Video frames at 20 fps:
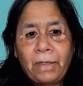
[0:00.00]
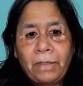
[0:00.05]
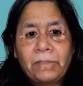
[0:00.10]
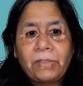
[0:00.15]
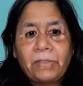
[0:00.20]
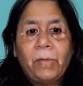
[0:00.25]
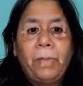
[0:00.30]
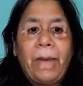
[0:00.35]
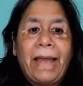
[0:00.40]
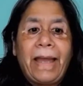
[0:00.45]

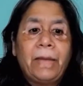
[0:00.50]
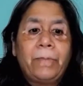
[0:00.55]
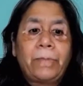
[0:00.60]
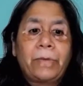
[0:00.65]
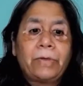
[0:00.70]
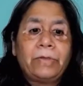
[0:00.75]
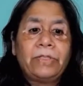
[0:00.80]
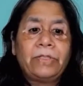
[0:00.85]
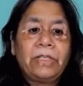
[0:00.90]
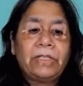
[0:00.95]
So my
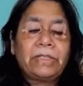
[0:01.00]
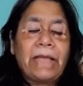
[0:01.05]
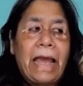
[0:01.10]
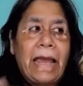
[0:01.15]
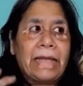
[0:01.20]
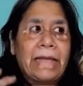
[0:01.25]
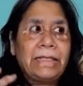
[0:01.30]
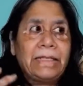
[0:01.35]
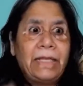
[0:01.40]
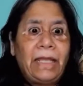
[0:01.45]
approach is
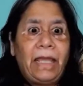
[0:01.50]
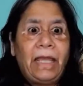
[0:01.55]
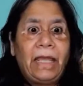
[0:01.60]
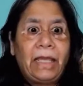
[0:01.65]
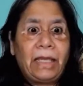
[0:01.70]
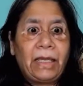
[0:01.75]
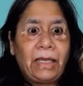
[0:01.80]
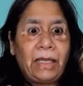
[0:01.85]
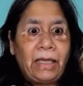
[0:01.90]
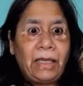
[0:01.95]
I
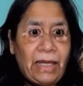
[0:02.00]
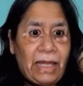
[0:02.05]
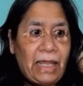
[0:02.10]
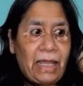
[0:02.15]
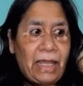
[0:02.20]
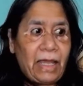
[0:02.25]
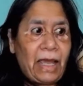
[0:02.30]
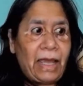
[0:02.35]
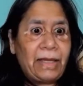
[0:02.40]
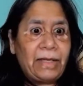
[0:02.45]

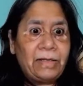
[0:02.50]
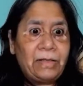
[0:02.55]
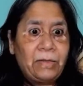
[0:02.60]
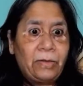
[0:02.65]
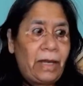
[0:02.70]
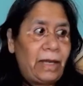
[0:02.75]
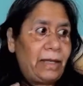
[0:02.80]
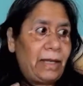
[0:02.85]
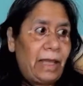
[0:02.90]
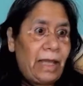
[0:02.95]

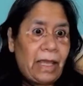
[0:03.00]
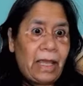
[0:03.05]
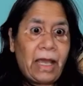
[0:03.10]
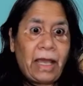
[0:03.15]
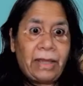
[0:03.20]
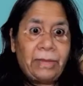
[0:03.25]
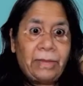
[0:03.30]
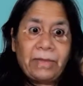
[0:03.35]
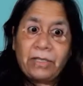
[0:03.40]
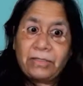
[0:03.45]
look at
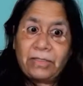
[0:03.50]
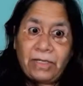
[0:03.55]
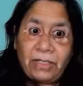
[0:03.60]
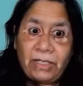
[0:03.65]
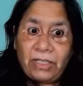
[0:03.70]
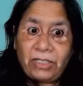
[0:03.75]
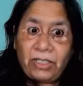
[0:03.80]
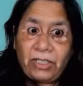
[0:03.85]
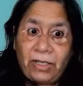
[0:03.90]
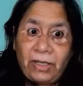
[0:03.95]
AI because I
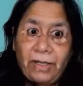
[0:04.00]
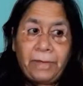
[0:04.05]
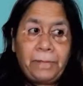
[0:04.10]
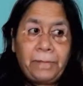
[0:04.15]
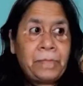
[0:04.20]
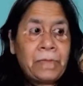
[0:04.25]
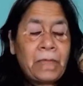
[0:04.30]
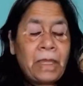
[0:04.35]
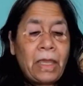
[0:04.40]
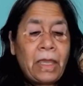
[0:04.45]
teach AI,
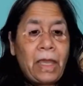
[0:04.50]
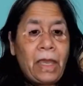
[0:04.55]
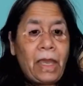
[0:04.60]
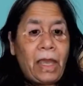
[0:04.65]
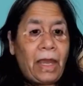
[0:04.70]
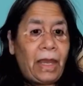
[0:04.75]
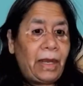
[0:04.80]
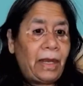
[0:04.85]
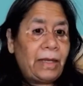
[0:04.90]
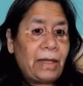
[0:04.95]

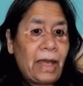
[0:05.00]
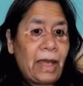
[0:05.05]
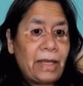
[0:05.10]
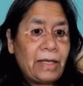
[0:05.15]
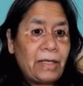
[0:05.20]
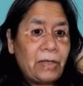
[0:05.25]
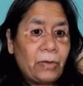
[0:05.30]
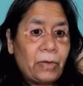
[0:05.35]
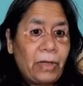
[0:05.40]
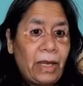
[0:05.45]
and I
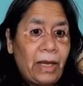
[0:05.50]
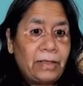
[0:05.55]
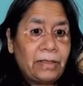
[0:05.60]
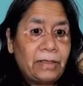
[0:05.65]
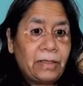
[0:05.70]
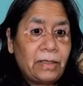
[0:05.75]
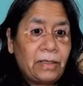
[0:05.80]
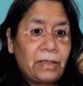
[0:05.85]
look at